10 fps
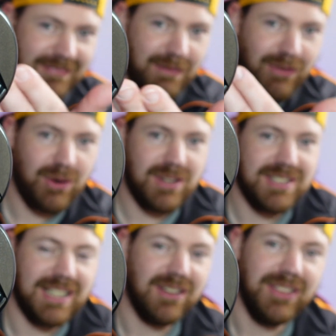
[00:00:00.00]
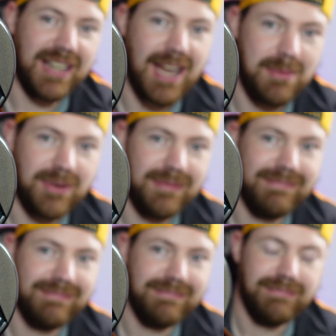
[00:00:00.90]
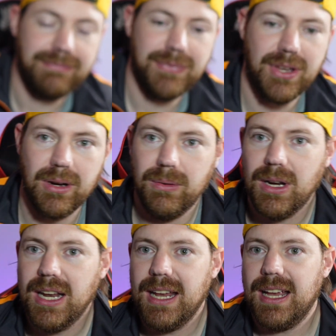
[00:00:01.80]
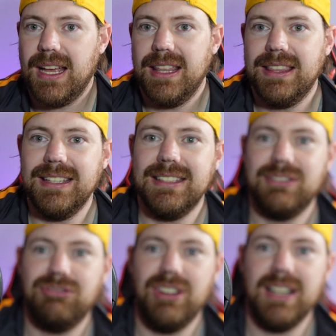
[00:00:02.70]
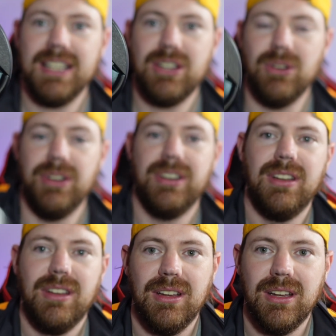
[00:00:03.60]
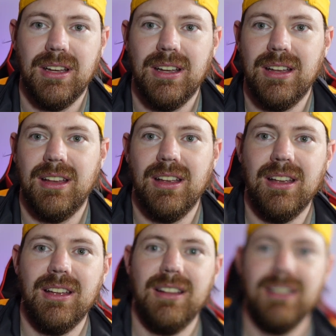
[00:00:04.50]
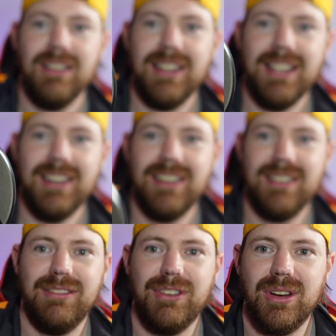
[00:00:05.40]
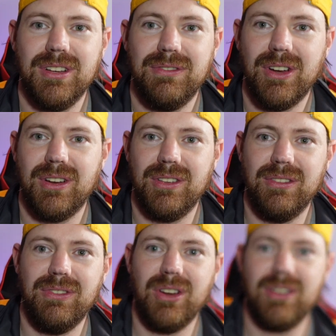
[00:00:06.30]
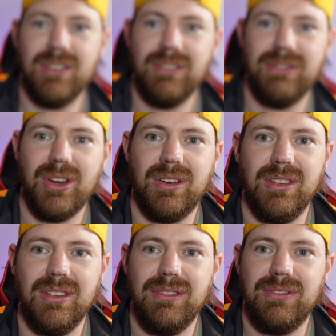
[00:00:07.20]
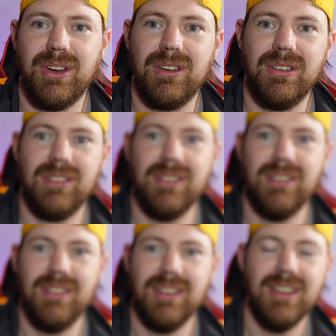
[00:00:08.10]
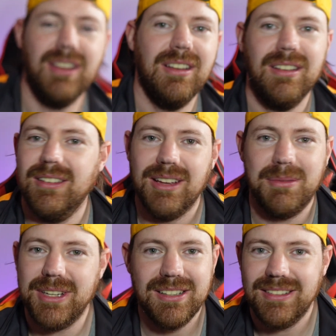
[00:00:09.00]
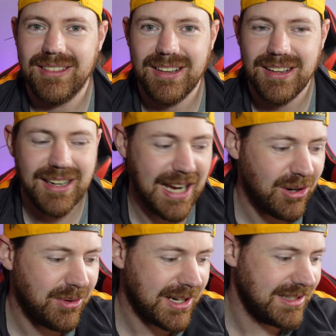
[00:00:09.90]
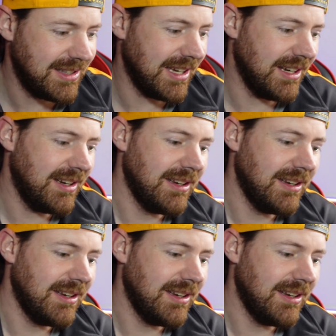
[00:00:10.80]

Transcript: focusing on the camera. So this is really good. Look at that. Focus, focus, focus, focus, focus. I mean, how quick is that?